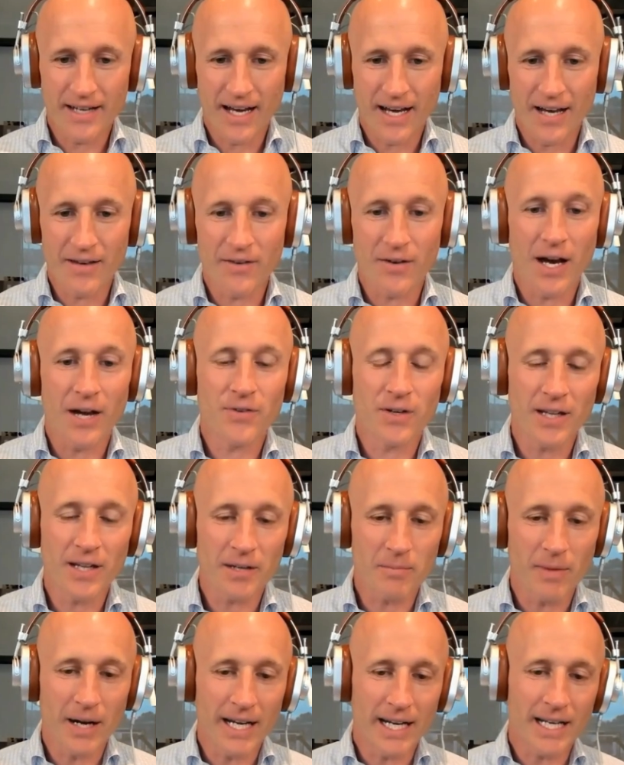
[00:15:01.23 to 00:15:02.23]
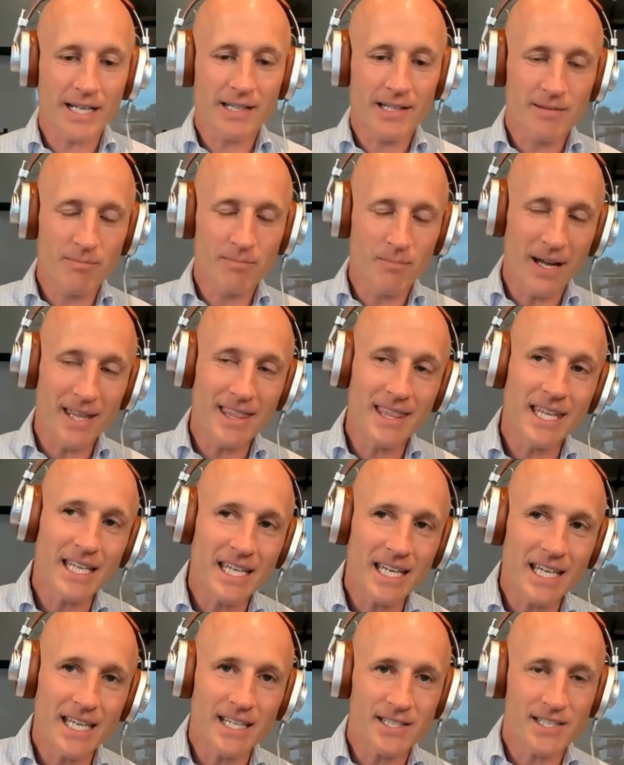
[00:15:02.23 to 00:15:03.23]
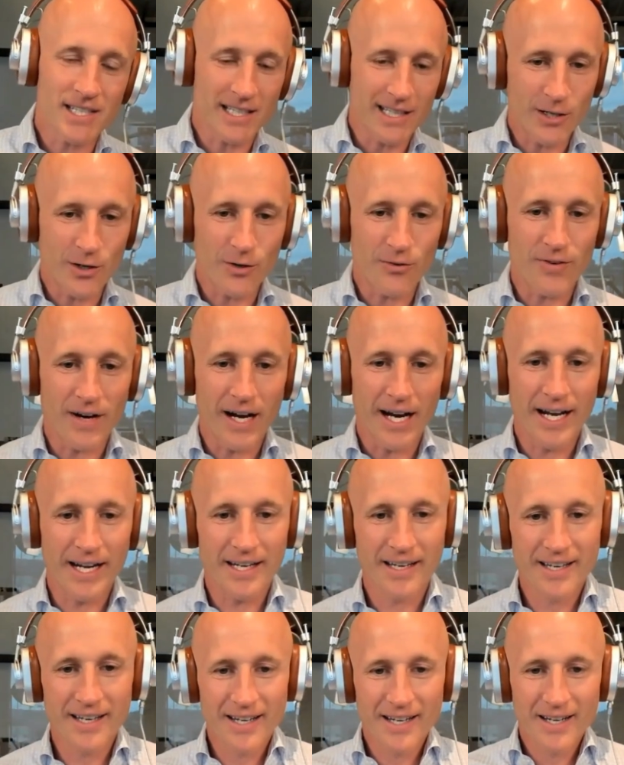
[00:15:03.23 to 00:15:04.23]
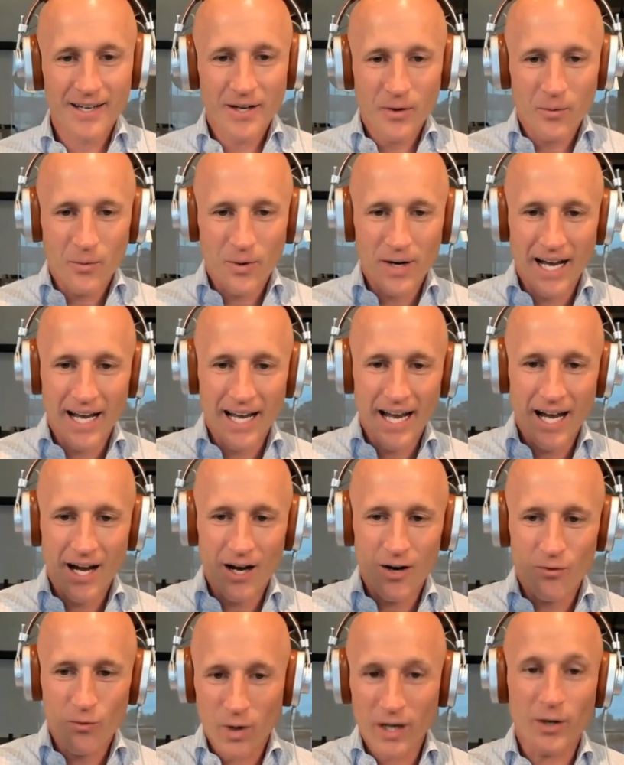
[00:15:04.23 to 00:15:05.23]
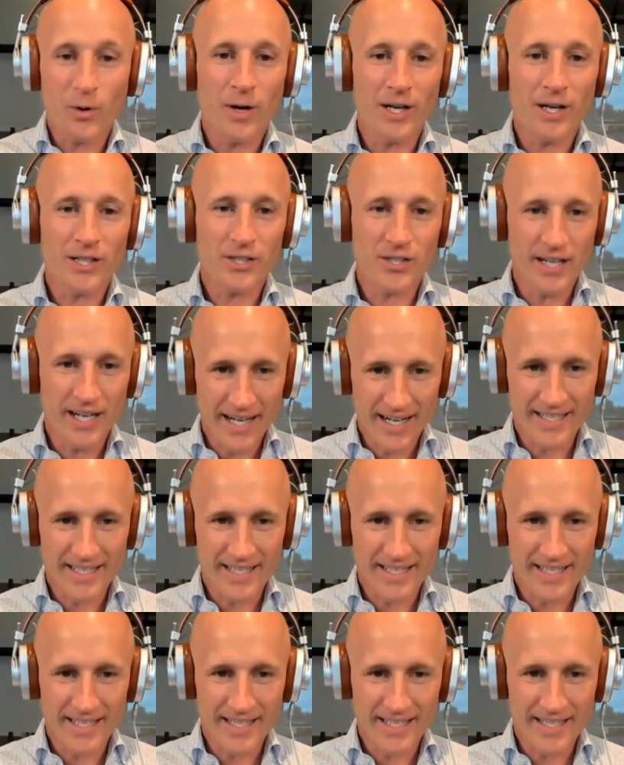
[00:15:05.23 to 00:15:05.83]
I feel like my my thinking gets clarified when I have one question at a